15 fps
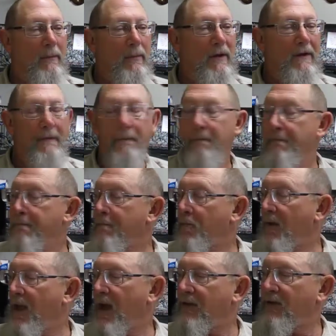But
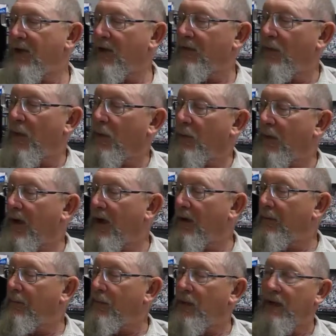I still smoke pretty
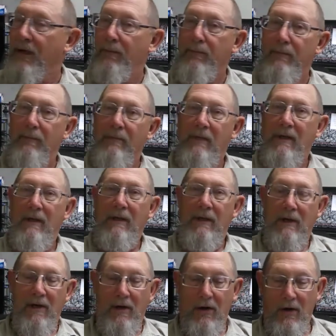
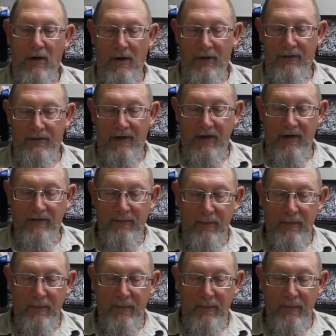hard on stuff.